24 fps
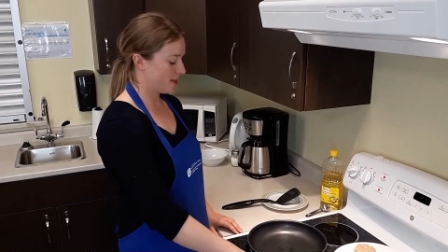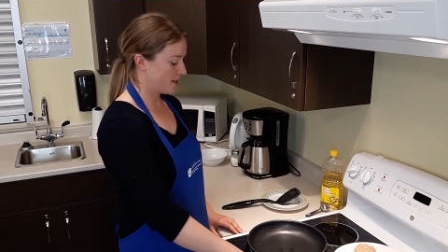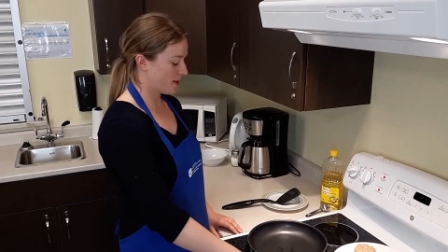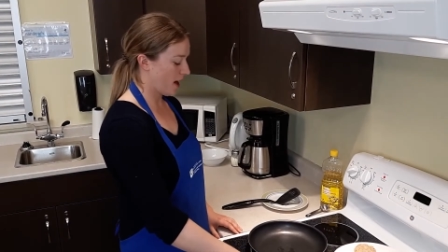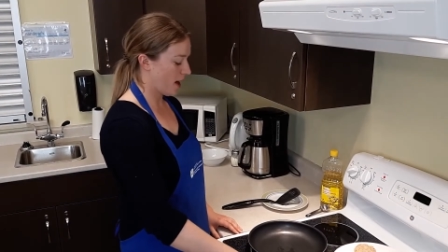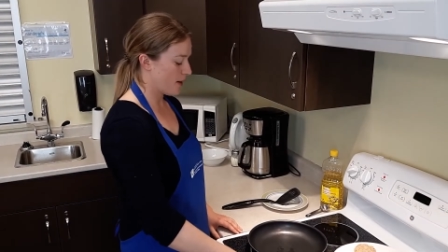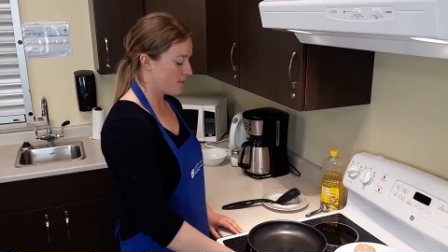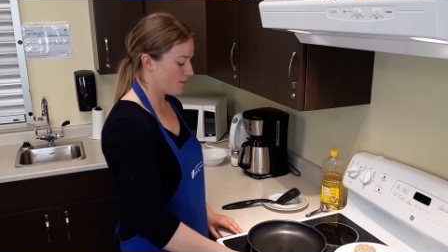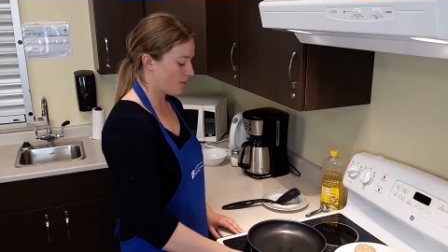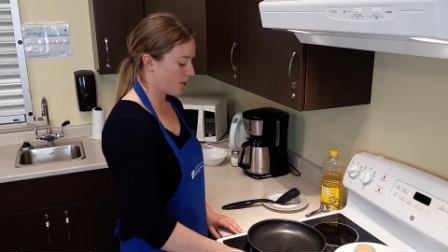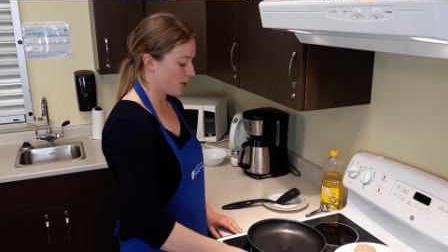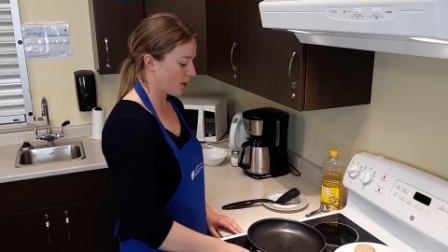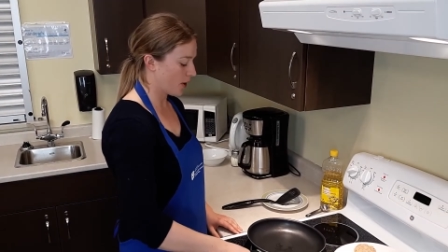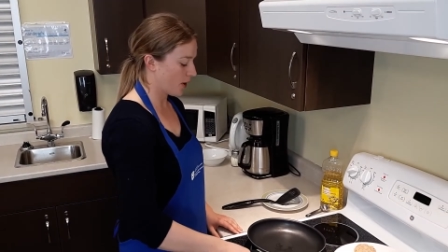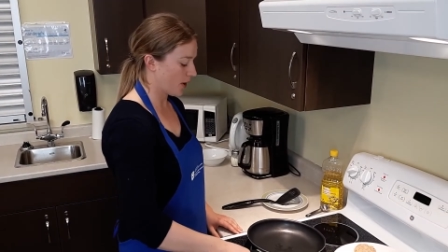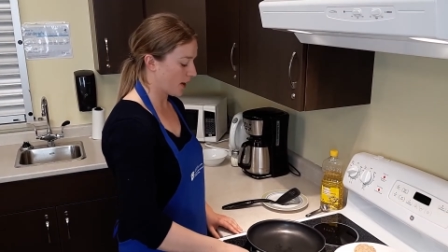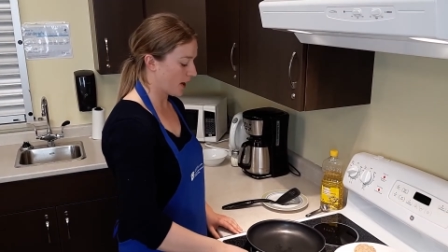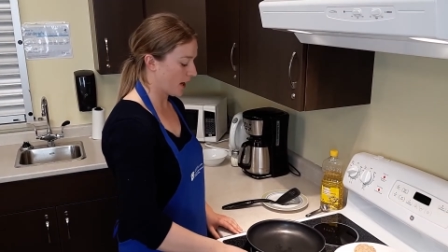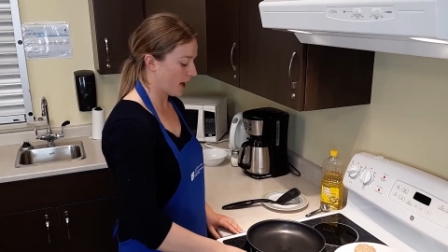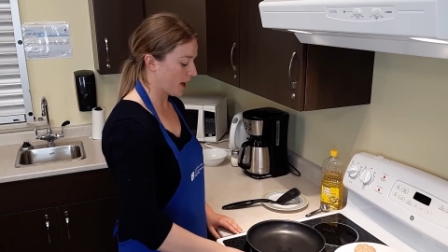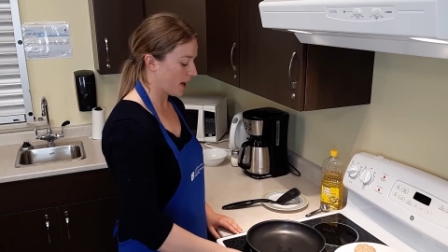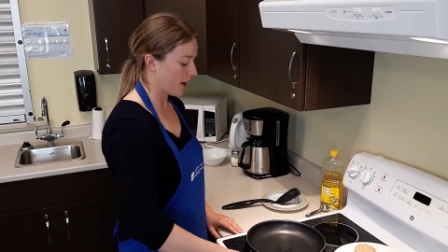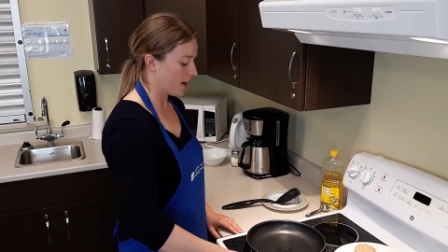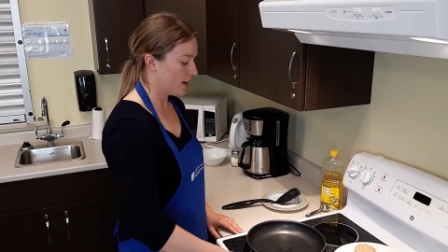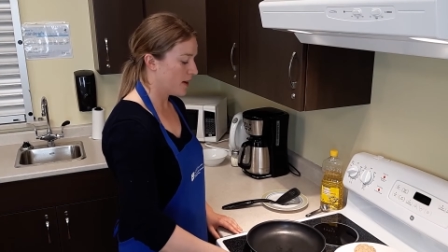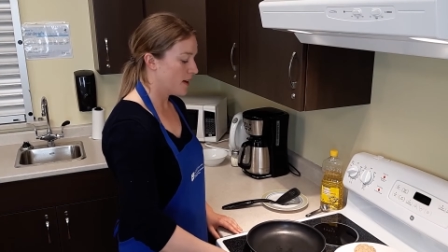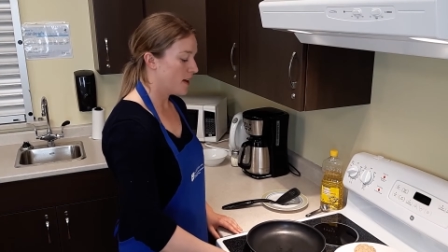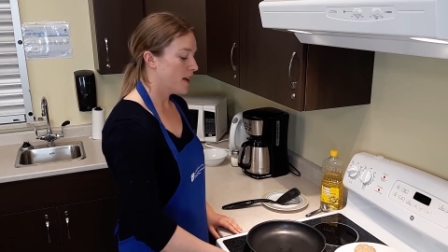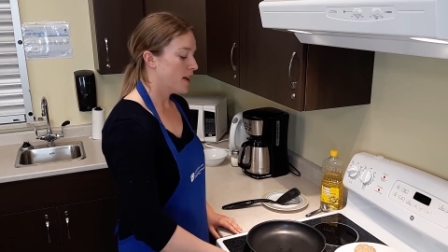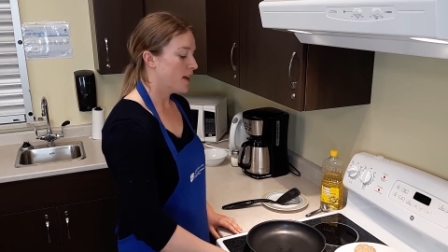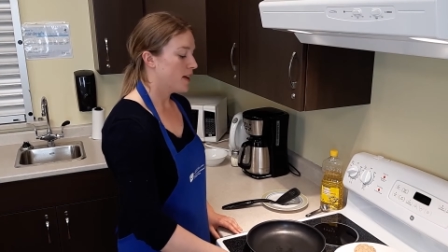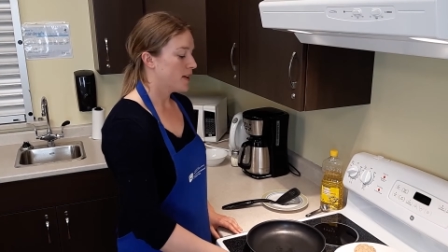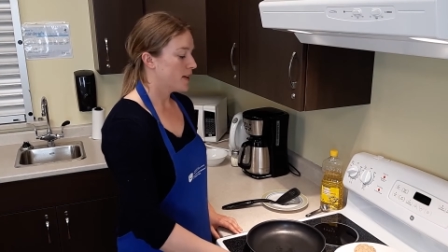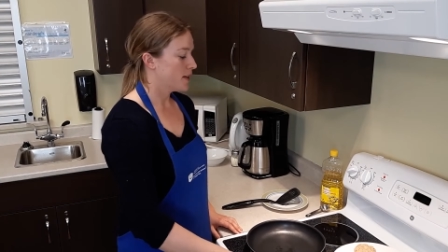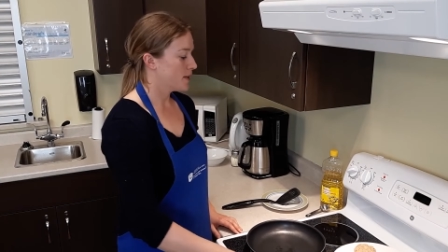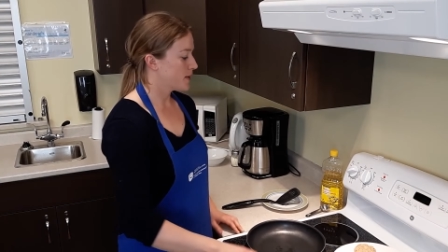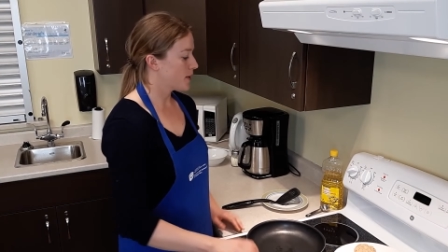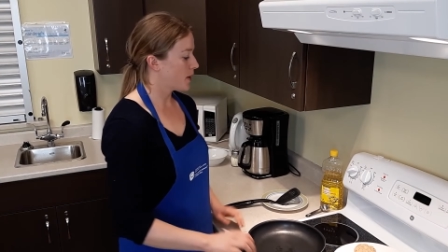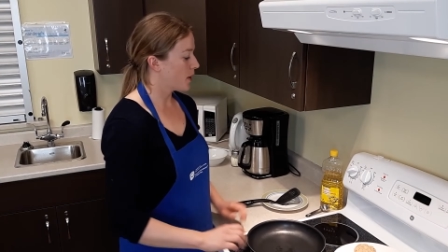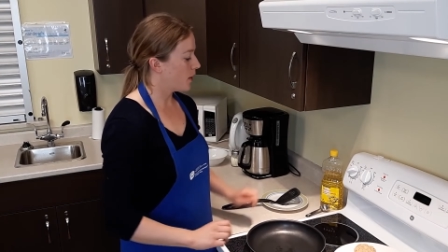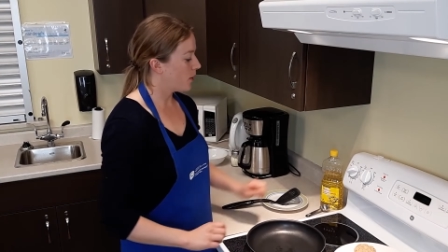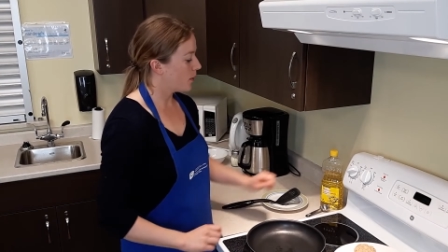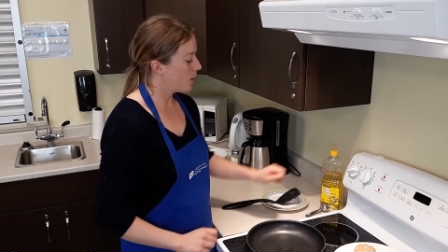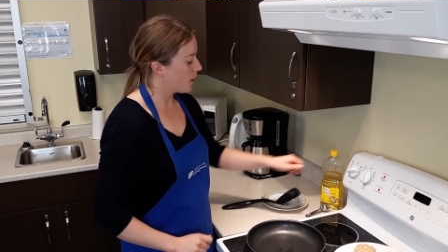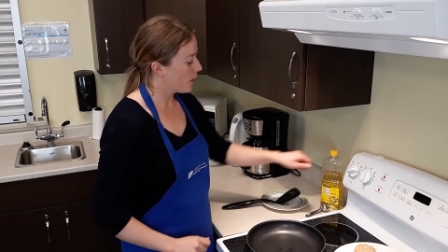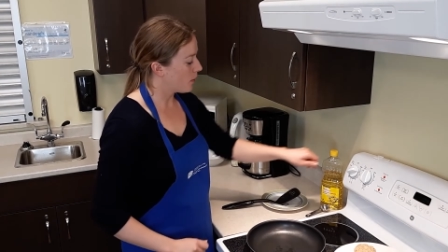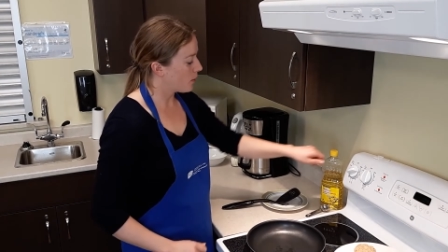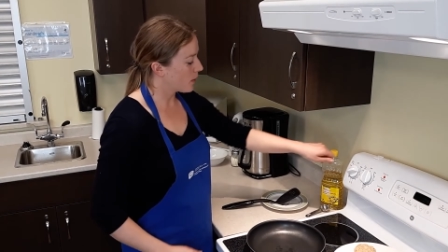time for cooking.
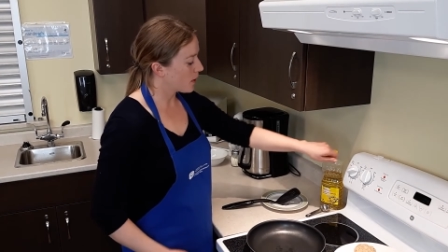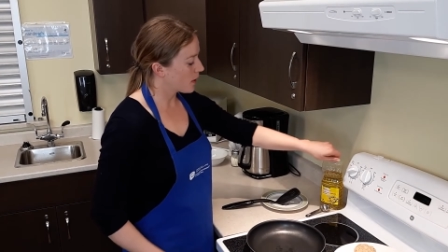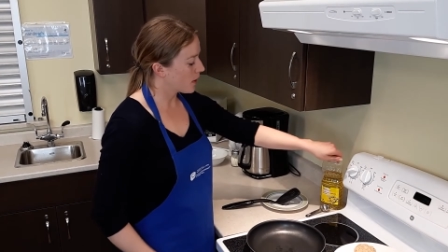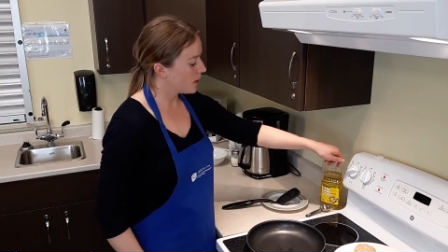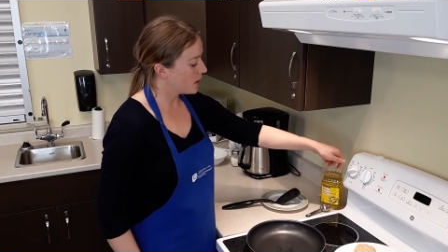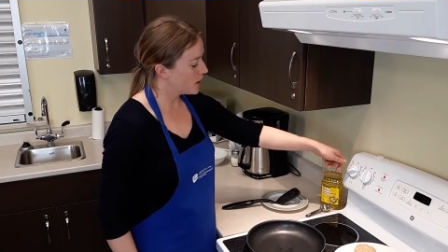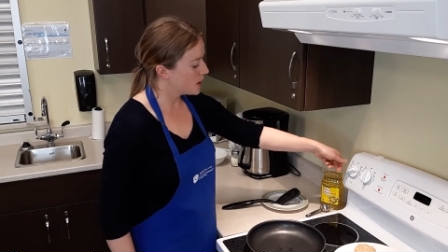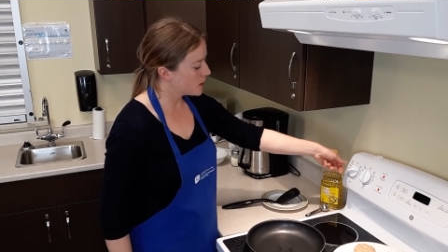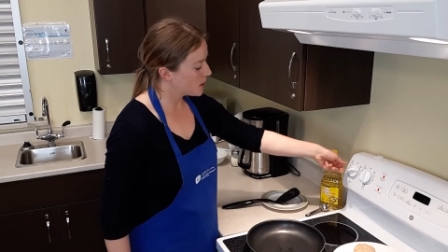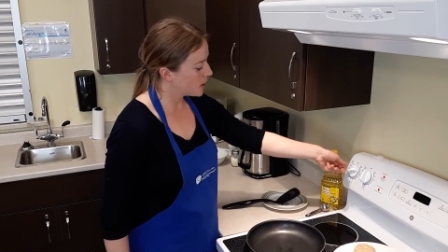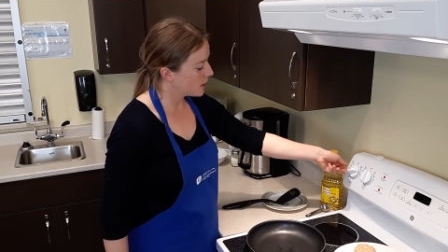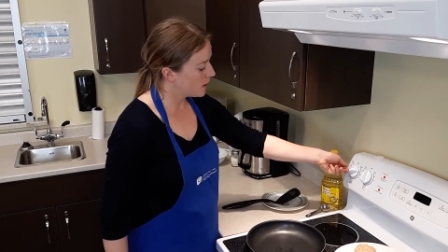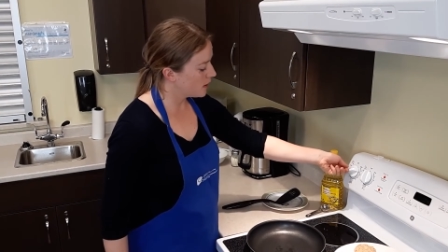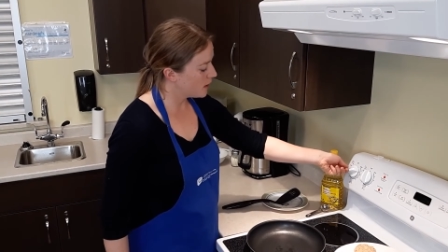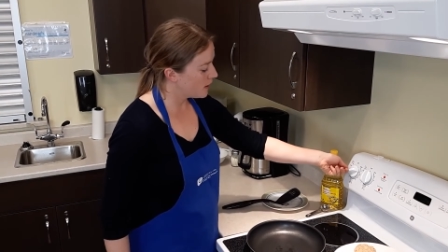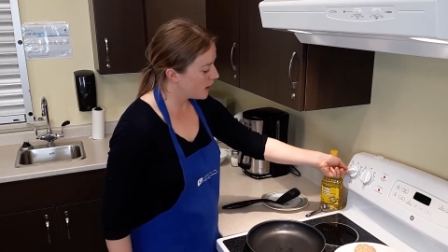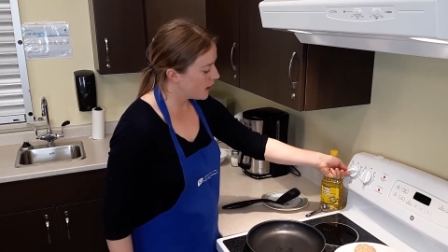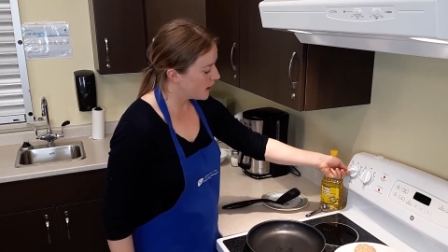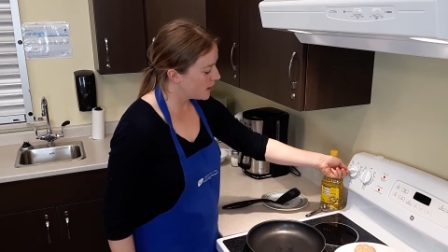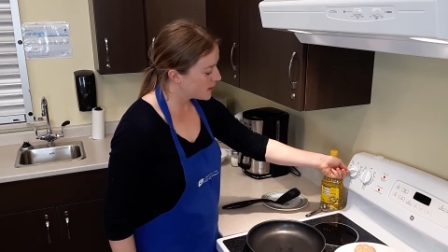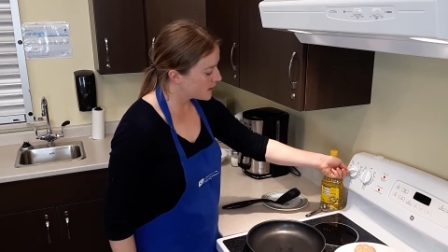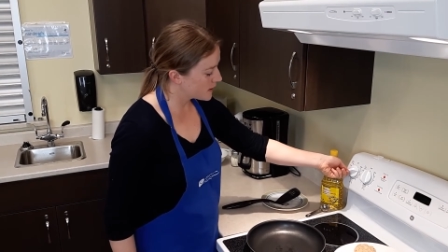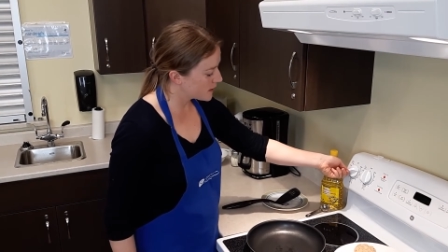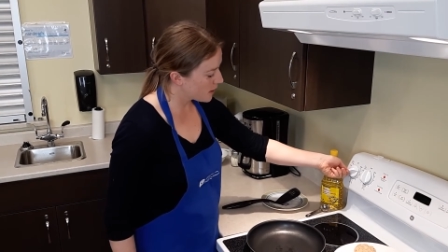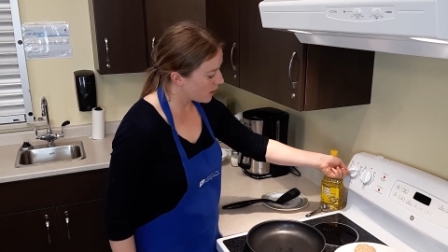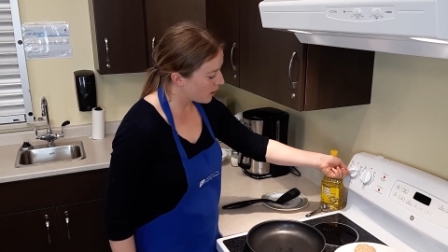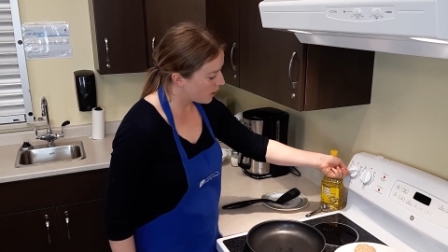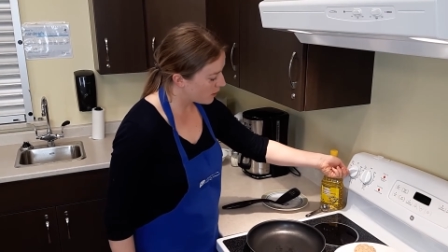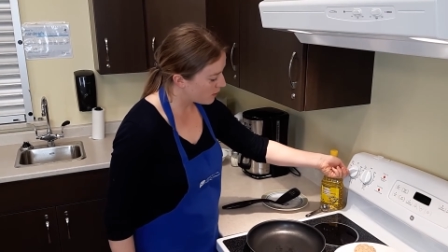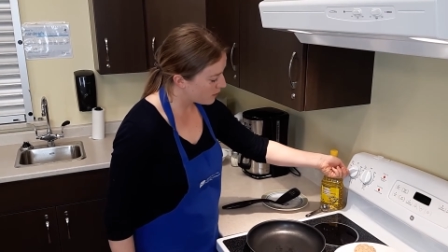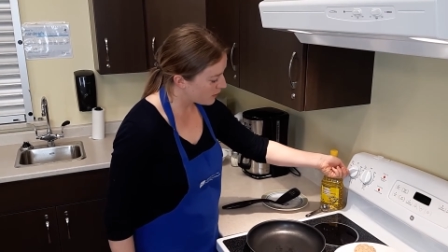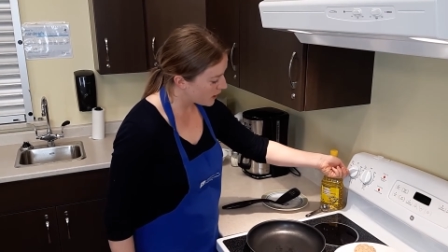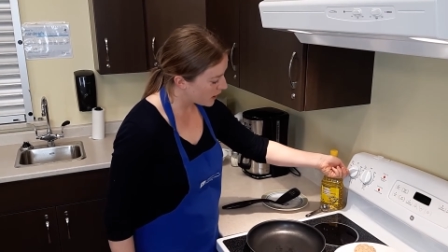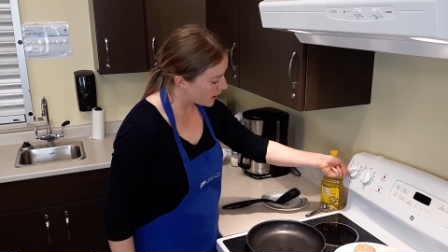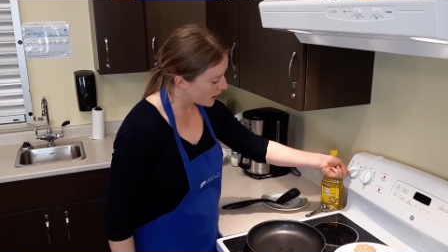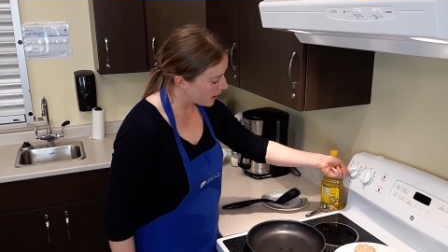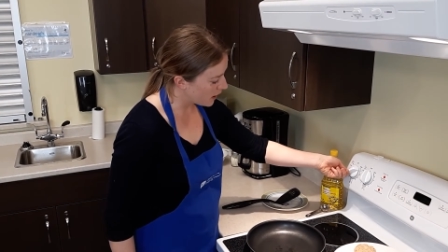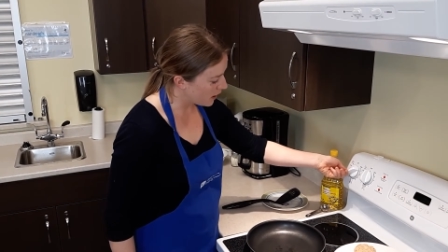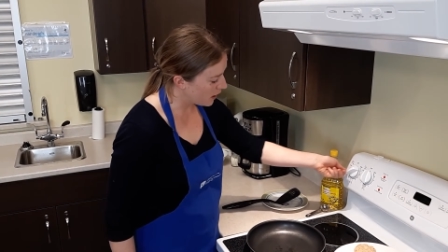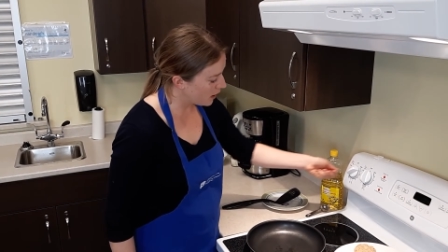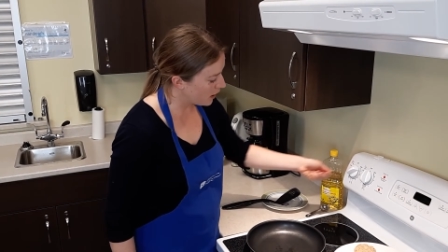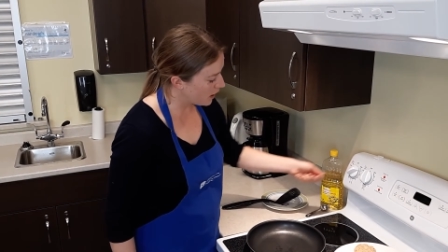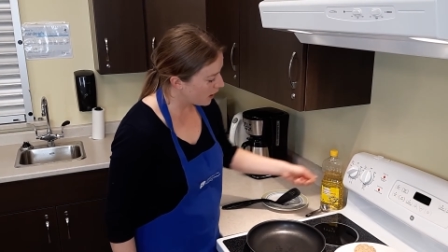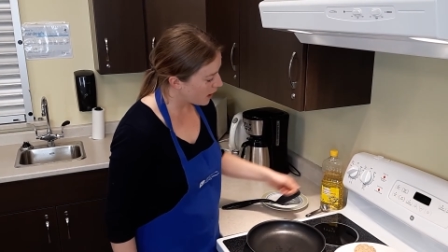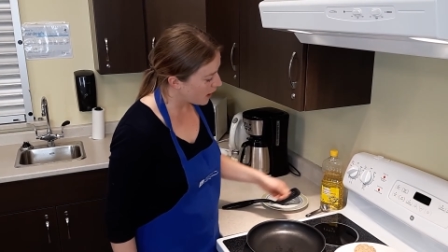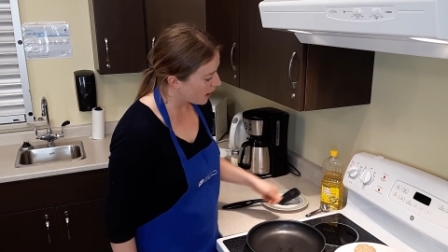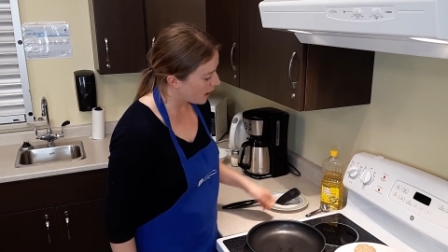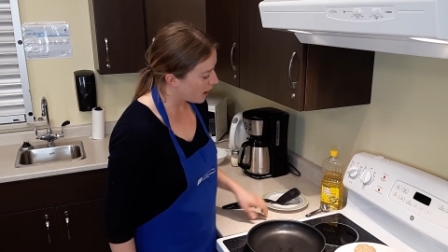So we're going to turn the stove here,